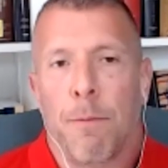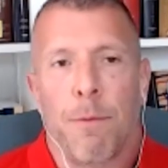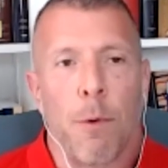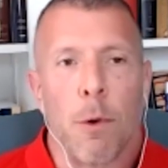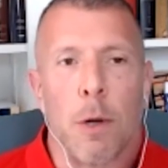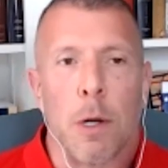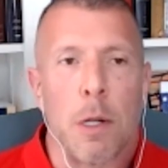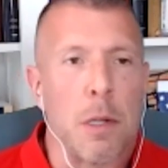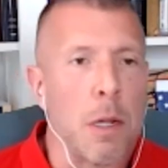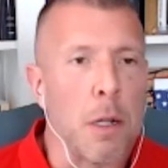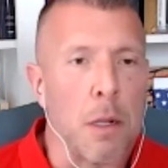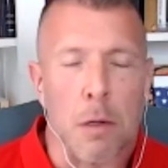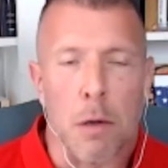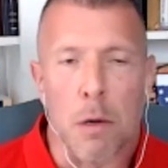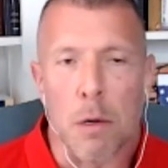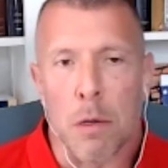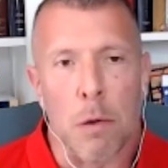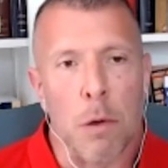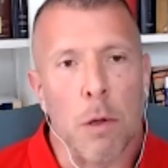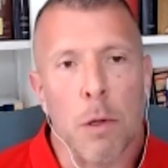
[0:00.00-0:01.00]
46
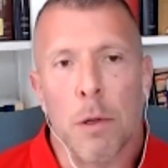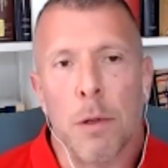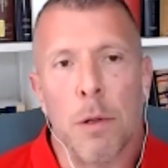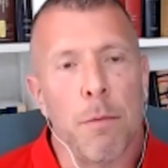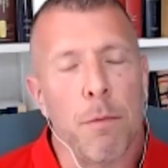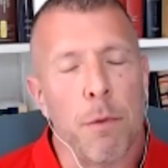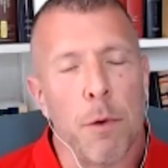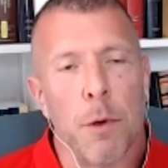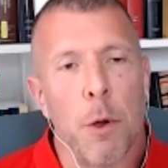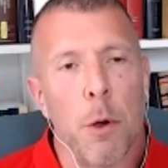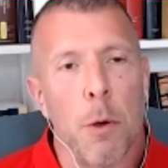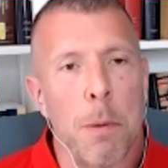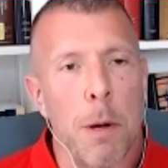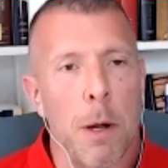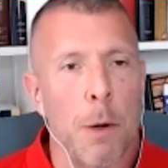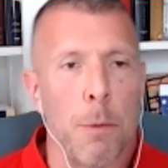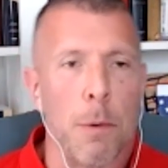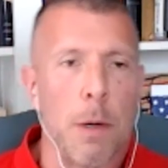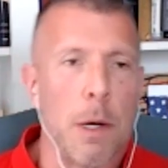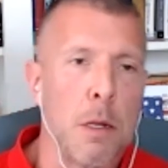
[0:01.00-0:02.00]
years old, and for no
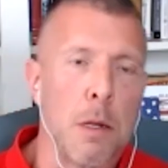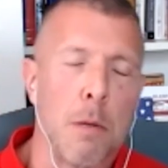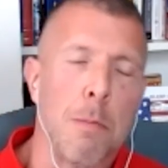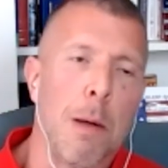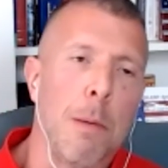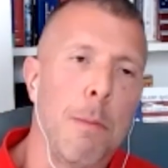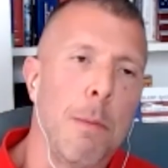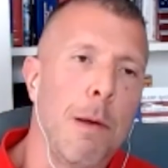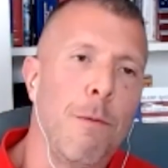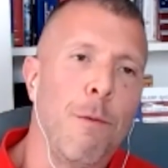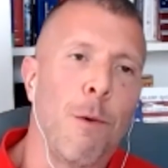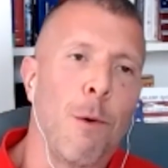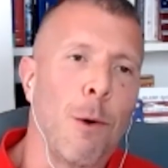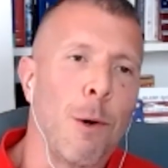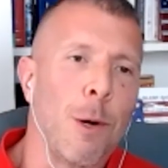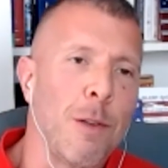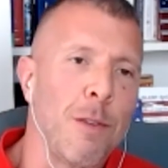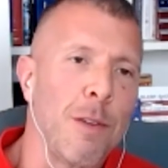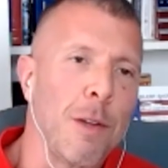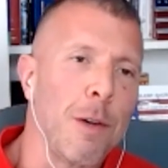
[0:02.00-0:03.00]
apparent reason, in my mid
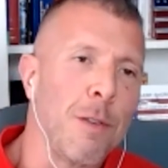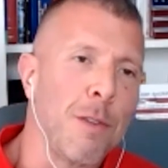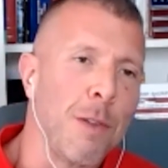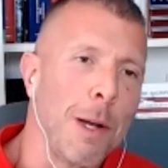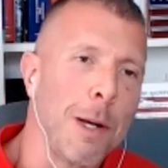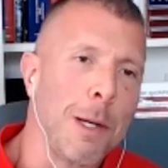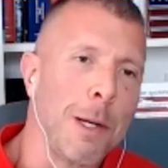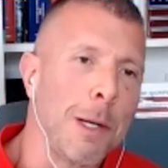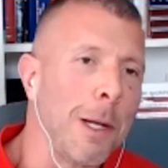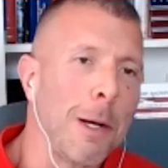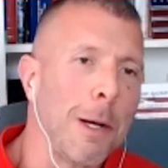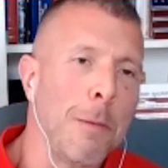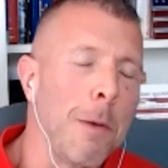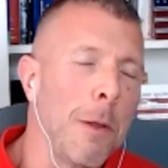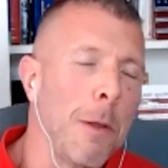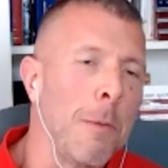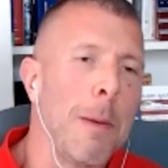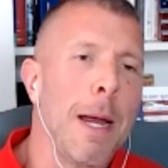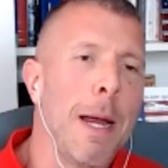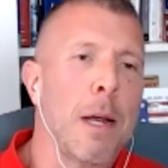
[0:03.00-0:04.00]
40s, I decided to get
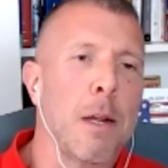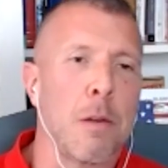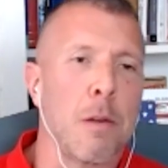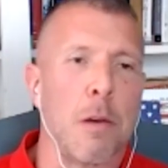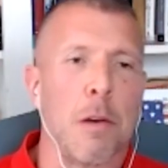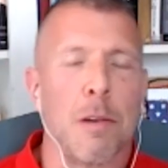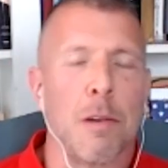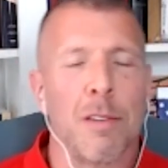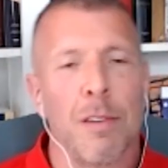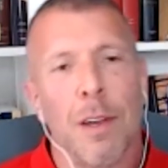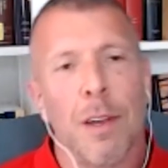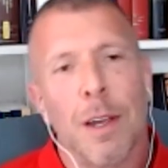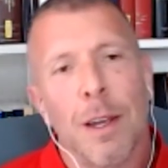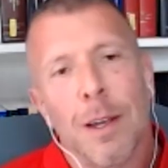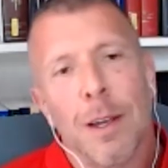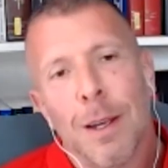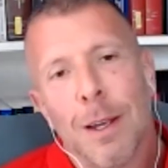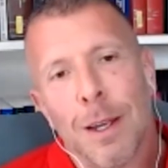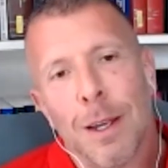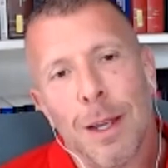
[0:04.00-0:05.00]
another master's,
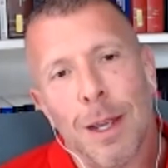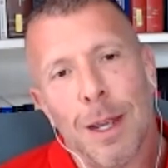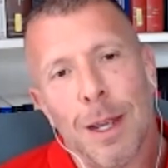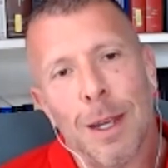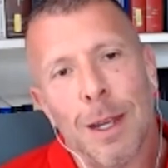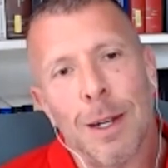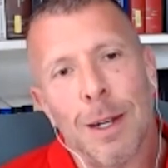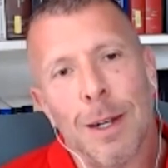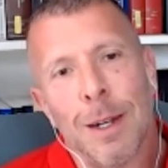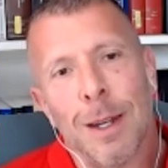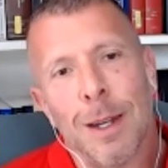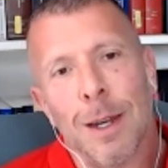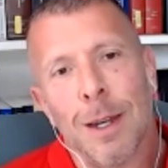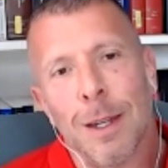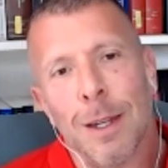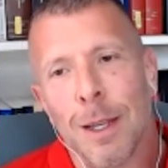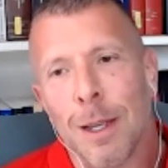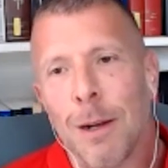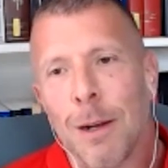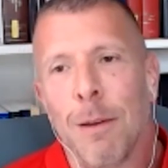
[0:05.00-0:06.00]
and
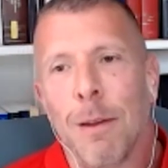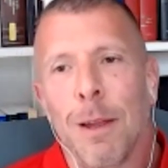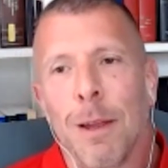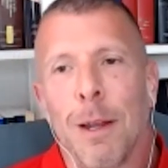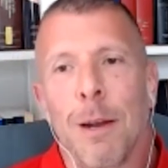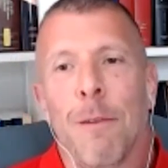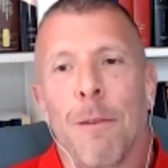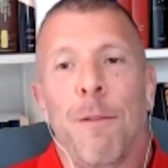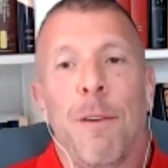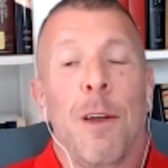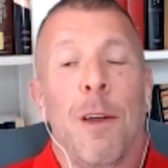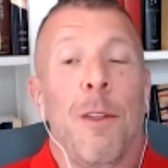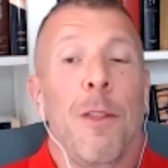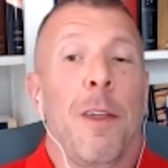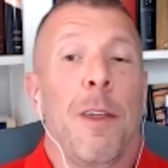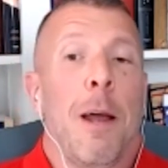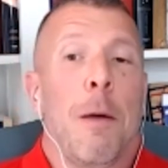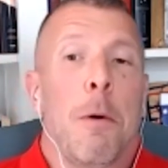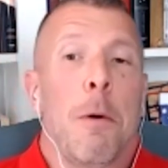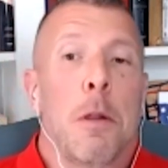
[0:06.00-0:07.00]
in a field
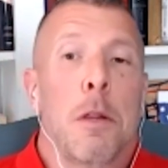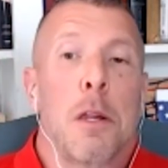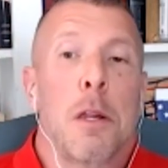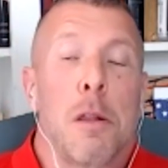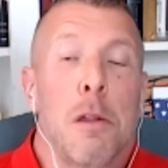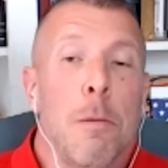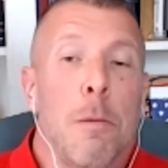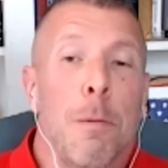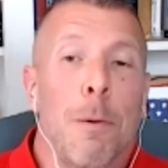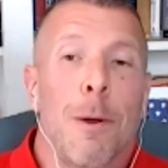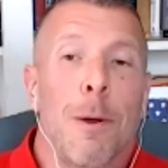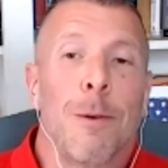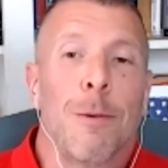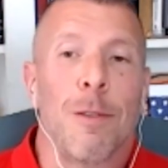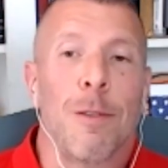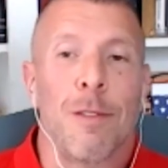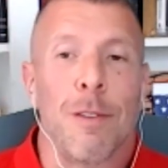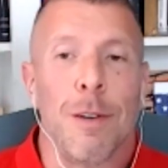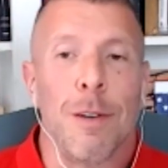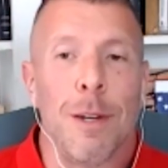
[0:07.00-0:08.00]
that I wasn't super
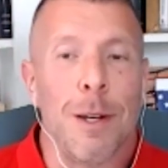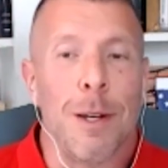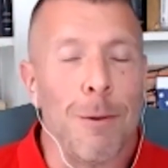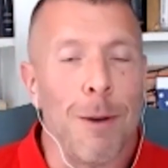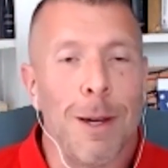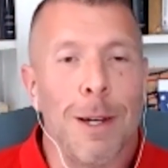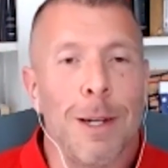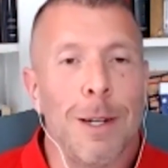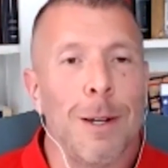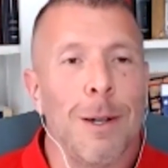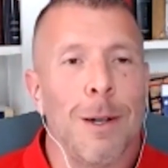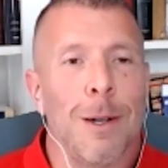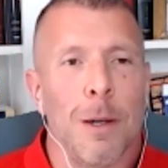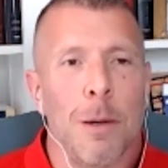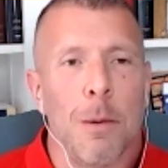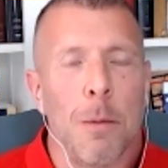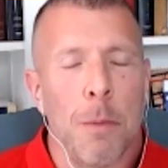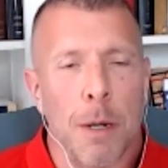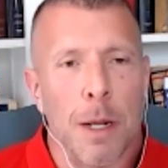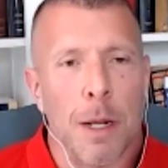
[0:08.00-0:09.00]
interested in, right?
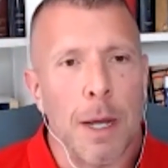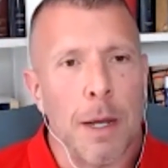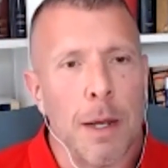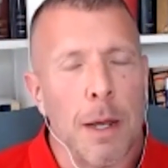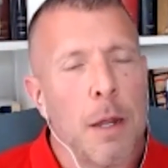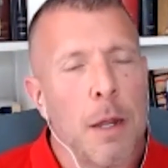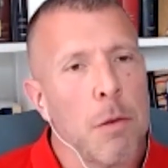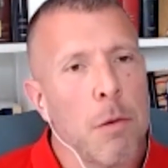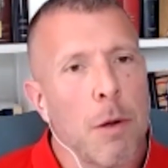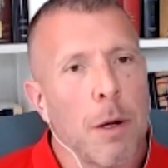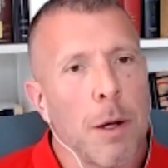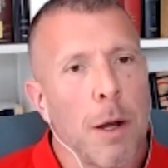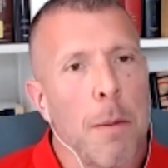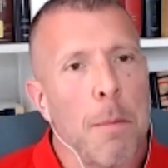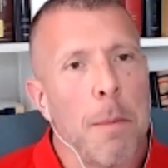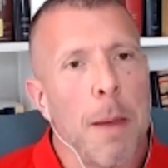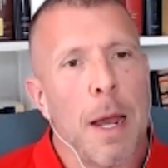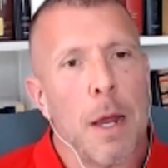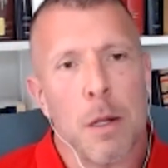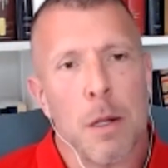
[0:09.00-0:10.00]
But I was working on a
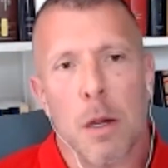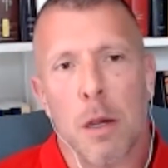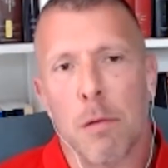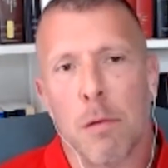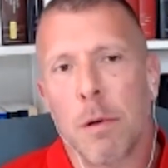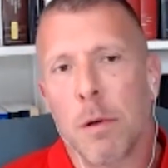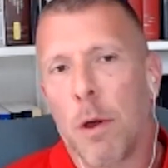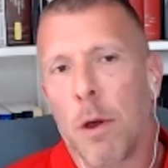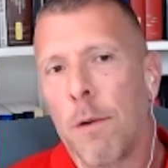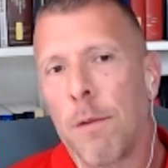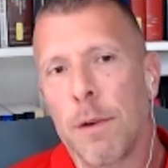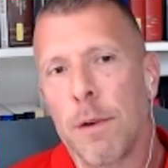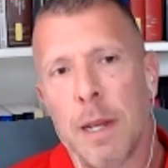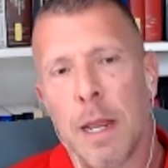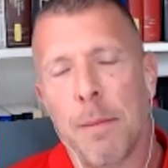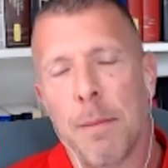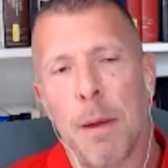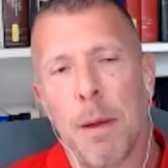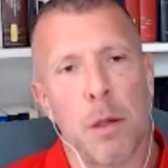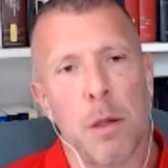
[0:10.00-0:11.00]
master's when COVID
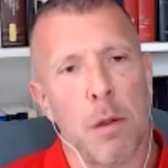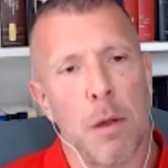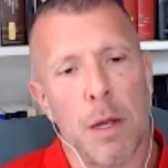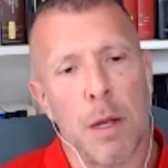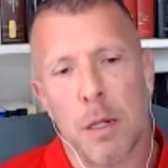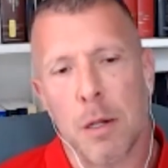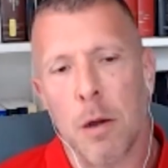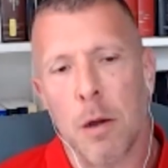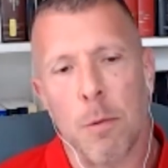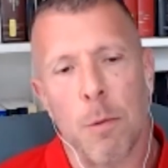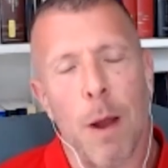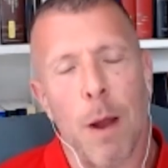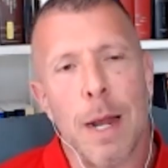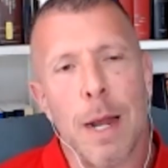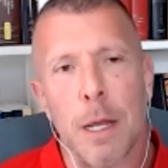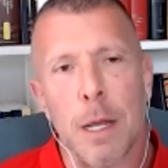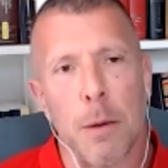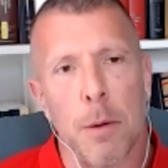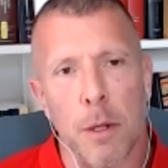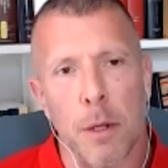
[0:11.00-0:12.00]
came out, so I started
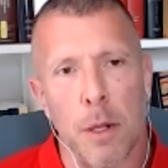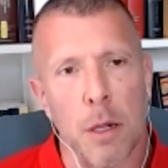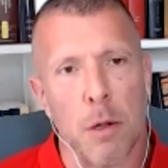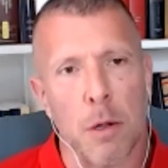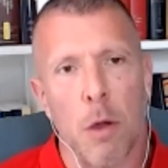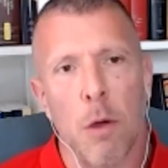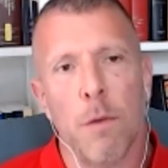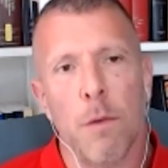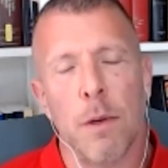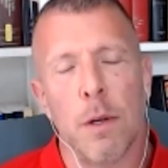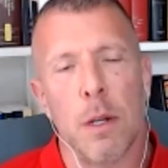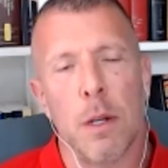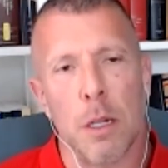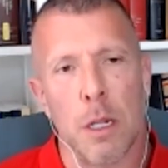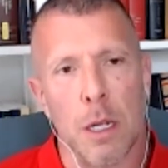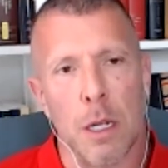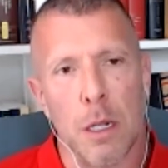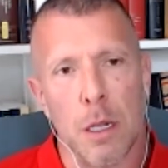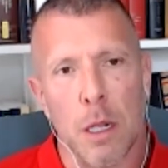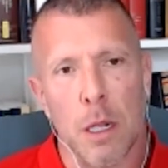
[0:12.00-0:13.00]
writing on this COVID
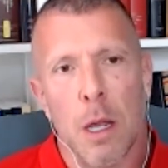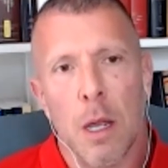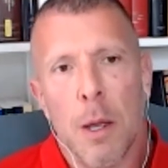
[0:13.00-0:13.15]
disease,